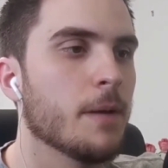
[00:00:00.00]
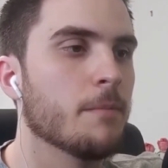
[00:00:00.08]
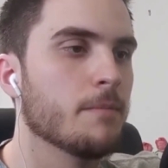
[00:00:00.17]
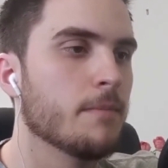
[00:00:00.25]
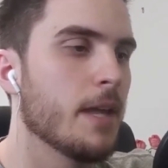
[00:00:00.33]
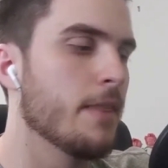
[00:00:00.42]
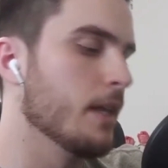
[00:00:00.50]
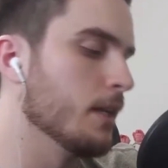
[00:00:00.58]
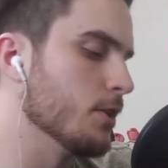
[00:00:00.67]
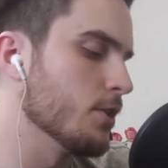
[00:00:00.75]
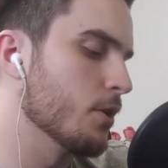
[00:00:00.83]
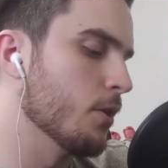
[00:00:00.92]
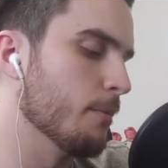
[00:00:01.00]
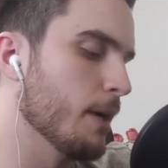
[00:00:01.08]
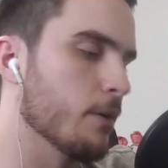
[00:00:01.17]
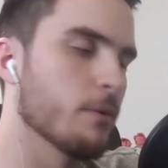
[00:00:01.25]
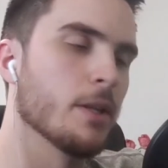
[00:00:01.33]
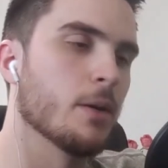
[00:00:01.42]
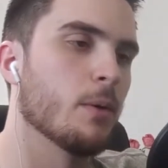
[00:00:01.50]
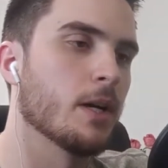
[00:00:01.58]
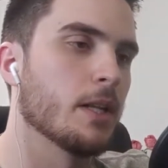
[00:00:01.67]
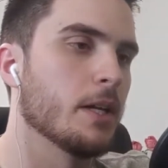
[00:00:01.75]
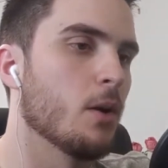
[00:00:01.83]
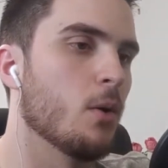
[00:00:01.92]
Yeah. And then just going back really
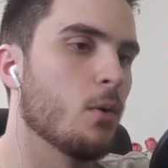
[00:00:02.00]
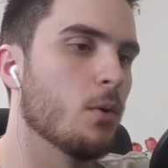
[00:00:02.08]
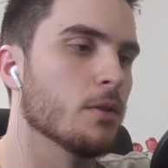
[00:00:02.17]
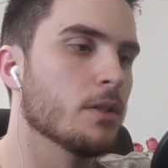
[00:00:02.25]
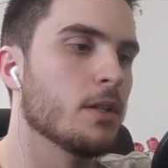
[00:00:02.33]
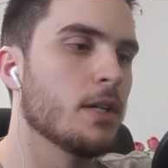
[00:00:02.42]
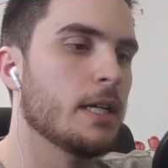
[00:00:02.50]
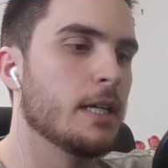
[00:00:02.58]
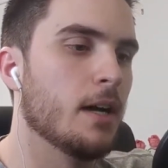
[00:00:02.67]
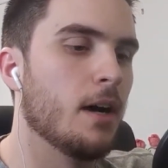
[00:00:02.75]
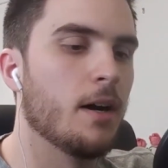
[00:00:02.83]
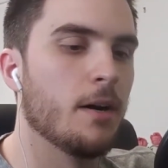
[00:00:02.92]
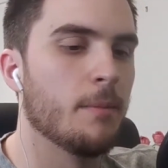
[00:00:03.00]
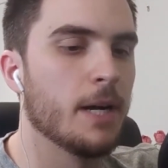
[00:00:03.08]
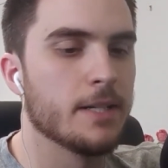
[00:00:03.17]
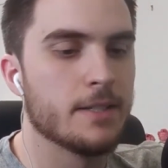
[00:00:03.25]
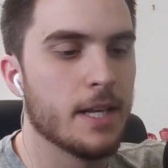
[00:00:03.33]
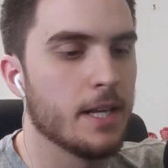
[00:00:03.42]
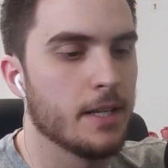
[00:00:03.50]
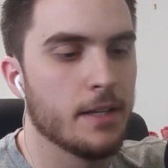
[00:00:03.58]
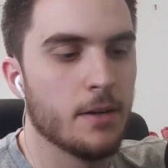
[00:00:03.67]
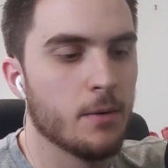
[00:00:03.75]
quickly to hold, I'd say,